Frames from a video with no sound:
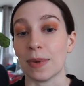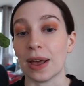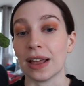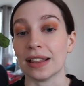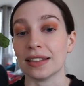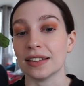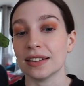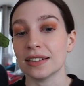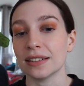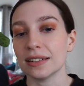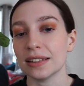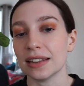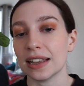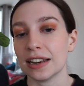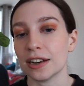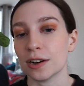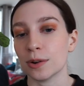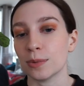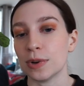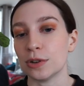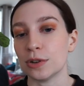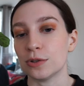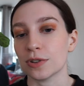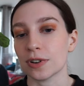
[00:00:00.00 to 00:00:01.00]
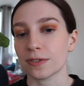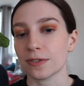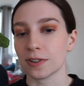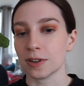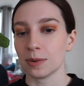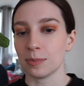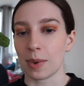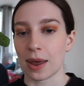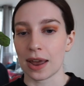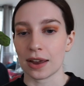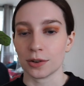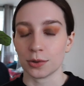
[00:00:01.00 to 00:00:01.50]
A little later, we drifted
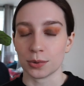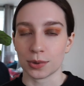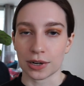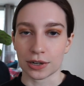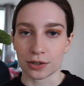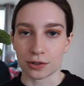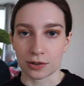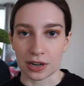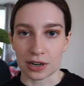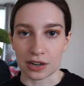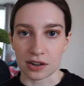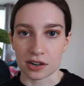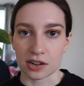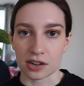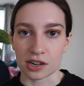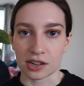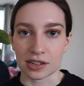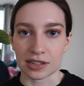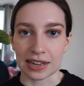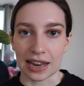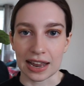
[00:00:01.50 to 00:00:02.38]
back to our trenches